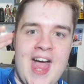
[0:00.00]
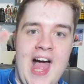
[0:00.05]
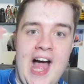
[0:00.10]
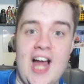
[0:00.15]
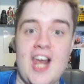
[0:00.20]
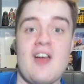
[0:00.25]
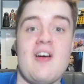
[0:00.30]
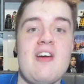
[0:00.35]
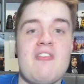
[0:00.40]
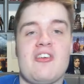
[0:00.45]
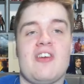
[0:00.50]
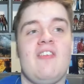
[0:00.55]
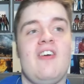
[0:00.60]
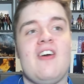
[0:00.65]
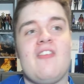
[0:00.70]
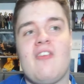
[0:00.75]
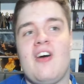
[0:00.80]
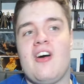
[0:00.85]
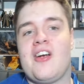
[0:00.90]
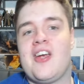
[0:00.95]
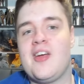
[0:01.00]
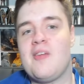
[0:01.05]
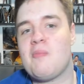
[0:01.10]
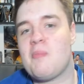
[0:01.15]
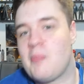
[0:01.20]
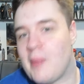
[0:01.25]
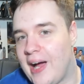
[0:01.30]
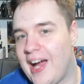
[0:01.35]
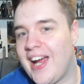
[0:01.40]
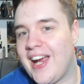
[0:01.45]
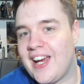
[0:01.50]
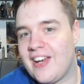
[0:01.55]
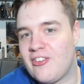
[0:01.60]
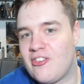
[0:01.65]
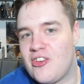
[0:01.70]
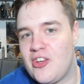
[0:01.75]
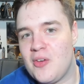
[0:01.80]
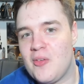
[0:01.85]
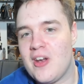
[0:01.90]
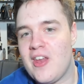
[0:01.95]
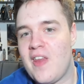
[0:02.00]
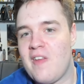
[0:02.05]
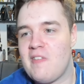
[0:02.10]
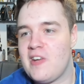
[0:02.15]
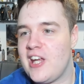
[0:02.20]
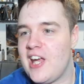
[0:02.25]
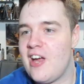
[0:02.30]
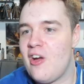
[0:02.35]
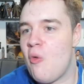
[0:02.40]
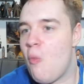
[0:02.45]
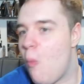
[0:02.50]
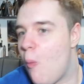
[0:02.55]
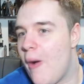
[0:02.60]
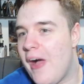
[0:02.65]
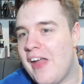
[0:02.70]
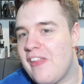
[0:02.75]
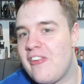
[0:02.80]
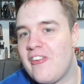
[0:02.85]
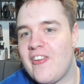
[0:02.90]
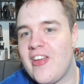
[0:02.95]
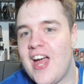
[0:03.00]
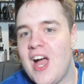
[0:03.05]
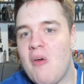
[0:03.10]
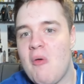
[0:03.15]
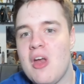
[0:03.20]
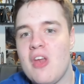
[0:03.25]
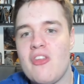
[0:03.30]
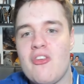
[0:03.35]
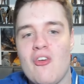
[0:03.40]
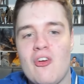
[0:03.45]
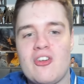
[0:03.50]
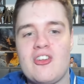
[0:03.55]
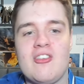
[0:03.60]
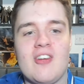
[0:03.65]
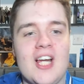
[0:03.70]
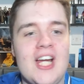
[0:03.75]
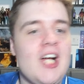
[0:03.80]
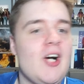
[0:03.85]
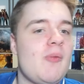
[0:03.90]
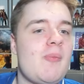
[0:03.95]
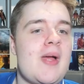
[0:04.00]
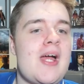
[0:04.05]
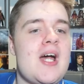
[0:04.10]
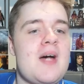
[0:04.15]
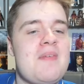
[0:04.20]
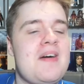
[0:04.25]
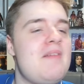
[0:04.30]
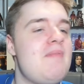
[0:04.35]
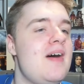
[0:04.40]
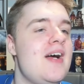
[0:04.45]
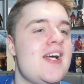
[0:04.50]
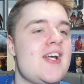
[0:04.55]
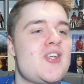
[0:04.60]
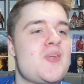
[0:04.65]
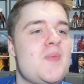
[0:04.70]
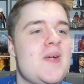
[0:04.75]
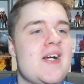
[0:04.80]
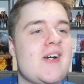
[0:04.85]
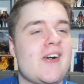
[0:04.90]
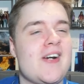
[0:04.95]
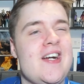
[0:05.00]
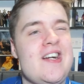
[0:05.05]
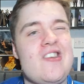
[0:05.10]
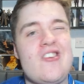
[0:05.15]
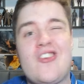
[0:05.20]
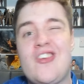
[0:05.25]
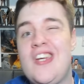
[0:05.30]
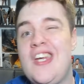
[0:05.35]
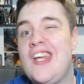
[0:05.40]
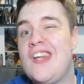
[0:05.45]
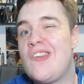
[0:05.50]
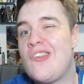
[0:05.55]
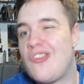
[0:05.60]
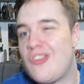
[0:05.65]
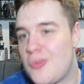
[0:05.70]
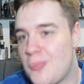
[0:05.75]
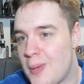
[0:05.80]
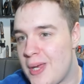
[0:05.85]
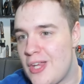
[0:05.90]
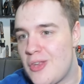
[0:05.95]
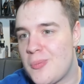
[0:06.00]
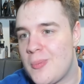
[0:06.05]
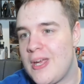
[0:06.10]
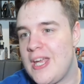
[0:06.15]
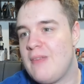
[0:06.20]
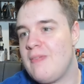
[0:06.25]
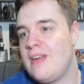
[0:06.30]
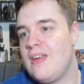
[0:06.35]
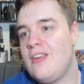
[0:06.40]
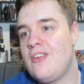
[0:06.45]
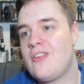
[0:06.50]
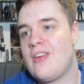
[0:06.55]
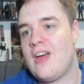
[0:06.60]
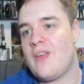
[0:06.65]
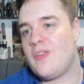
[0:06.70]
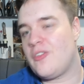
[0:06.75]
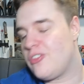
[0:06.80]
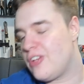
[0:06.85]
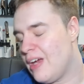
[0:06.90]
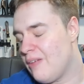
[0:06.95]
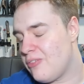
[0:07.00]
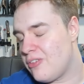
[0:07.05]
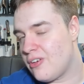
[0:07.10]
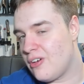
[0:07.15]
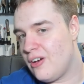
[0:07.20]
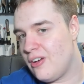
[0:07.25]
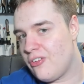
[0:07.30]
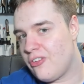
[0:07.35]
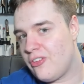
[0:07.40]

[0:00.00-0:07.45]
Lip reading: Hello everyone, welcome back to another video where today I want to talk to you a little bit about my experience in the Space Babies at the Chapter Arts